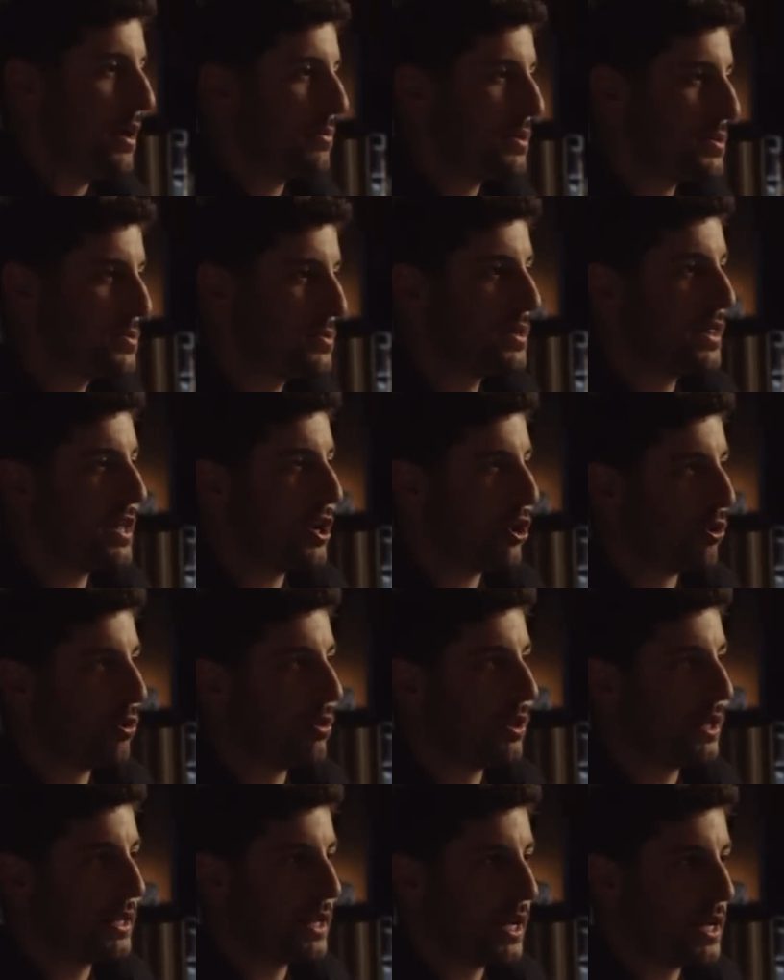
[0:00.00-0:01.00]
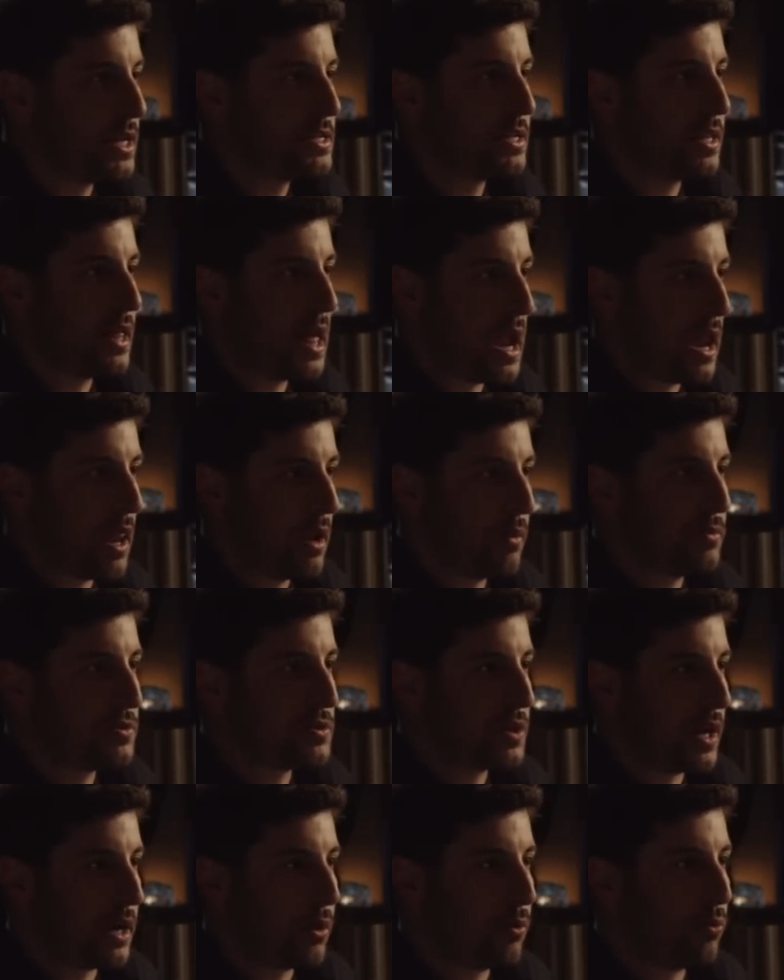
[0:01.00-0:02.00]
This was in the early days of that, and it was
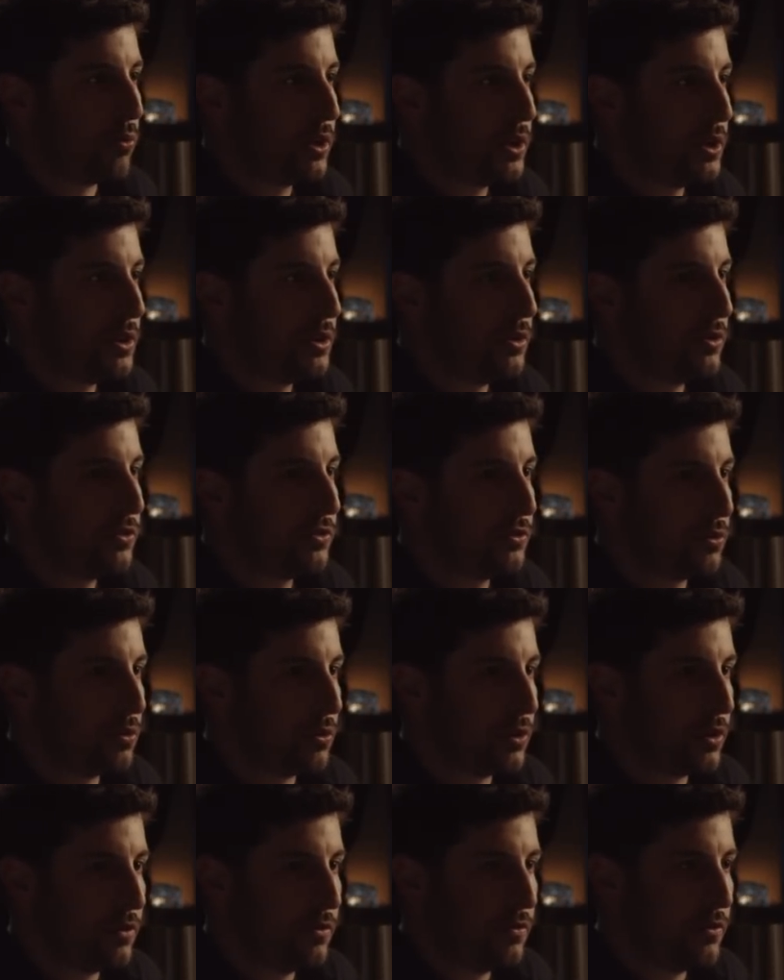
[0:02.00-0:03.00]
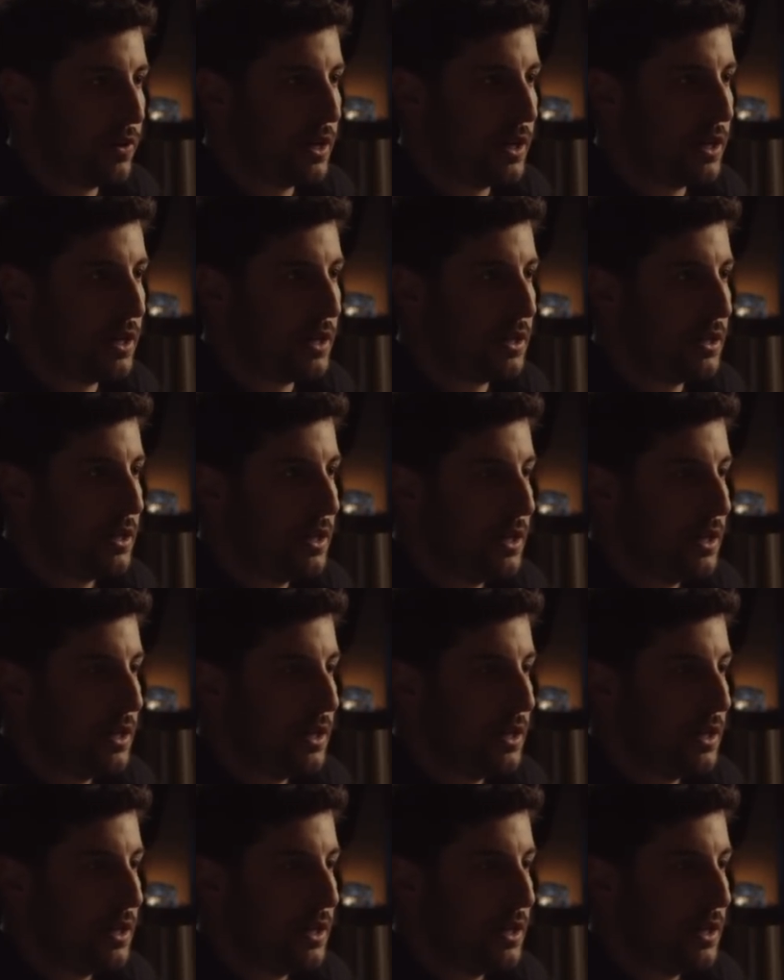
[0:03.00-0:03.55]
like a real sort of,